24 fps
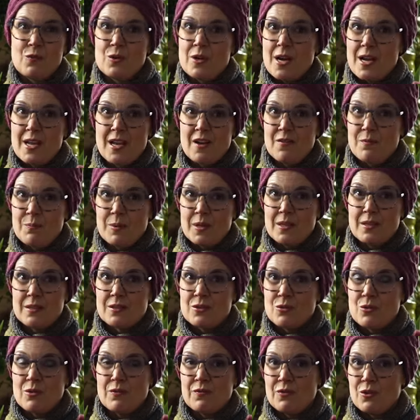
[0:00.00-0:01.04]
when I have been
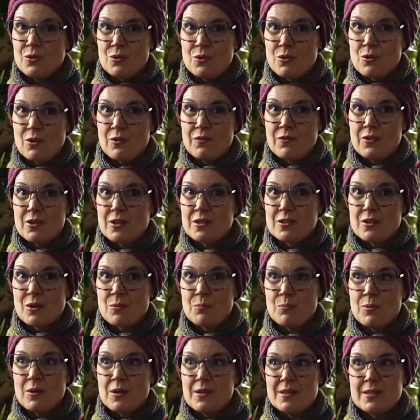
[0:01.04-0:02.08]
to a funeral, for
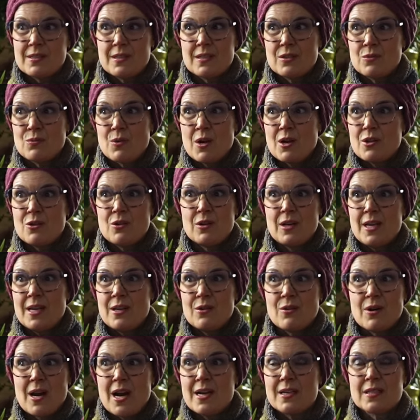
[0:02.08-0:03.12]
example, this is where you lay
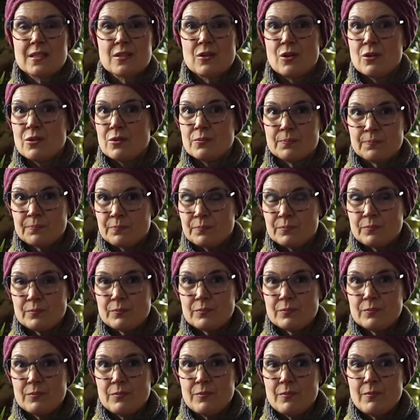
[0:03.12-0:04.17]
your eyes on
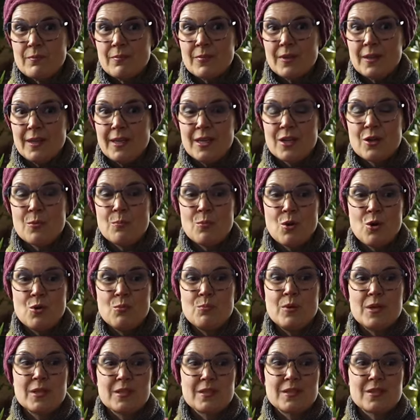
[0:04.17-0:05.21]
in a
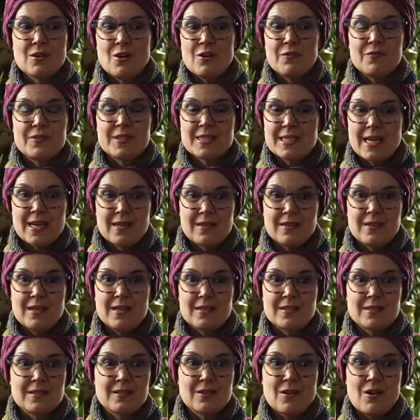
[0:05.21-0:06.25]
moment of
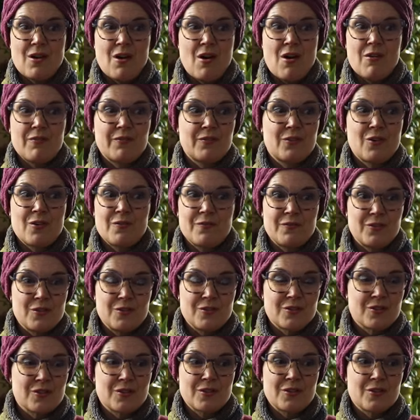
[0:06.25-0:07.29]
sadness, of
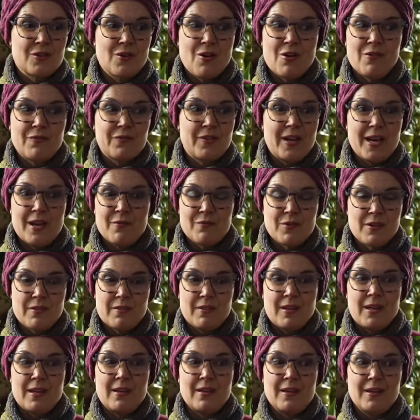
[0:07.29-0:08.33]
confusion, of
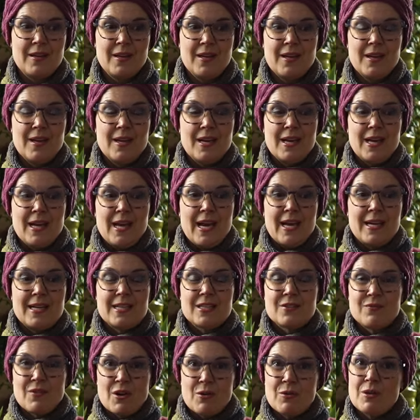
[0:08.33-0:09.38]
everything. And
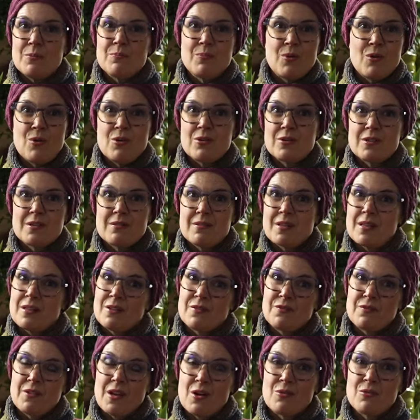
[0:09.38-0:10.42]
it's very important that the
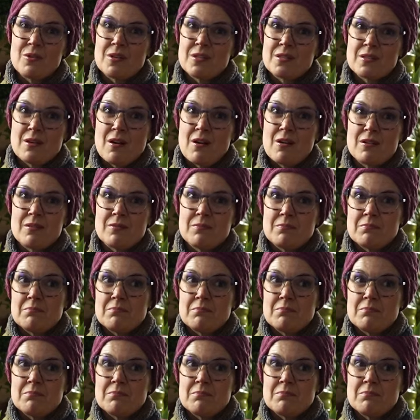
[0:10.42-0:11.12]
flowers are